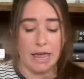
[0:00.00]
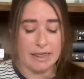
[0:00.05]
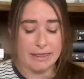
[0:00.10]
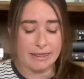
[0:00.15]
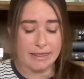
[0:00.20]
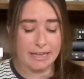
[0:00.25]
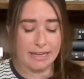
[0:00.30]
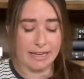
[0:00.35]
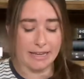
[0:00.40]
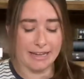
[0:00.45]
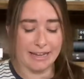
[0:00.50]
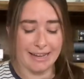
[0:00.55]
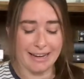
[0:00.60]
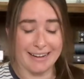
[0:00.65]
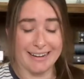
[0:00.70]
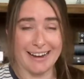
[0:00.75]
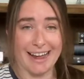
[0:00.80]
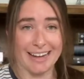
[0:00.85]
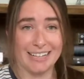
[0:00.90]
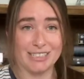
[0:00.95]
The
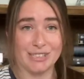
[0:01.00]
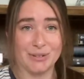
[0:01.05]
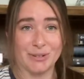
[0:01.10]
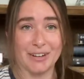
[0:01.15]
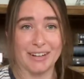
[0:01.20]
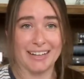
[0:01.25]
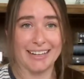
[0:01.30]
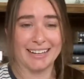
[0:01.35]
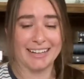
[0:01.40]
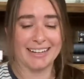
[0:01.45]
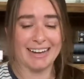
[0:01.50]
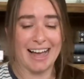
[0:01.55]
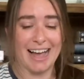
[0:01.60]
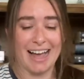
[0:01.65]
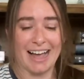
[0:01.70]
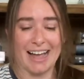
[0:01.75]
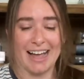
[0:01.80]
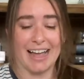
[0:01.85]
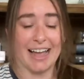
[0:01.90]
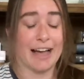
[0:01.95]
next one
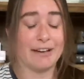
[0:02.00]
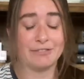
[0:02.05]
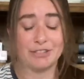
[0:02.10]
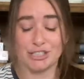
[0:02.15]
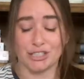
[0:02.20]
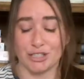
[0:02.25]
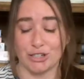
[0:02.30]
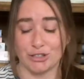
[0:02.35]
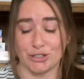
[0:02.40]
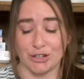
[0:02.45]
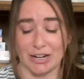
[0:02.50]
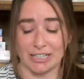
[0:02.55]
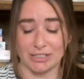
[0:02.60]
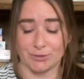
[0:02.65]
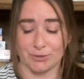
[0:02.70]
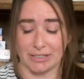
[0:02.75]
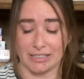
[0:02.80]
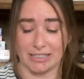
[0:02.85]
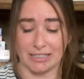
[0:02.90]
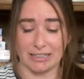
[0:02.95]
I have just showed you guys
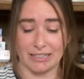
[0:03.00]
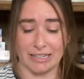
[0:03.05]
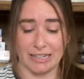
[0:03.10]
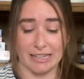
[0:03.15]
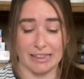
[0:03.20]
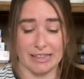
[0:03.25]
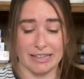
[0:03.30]
recently.